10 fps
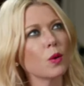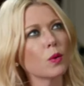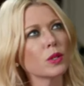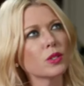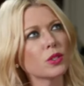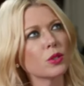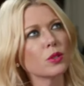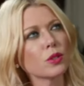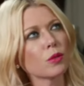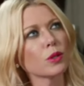that you always
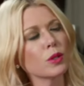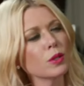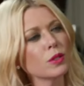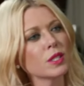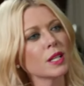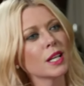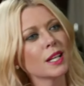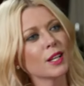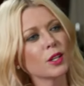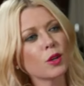choose your roles.
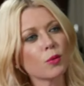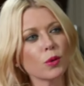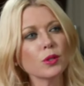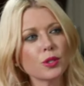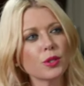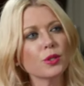Your roles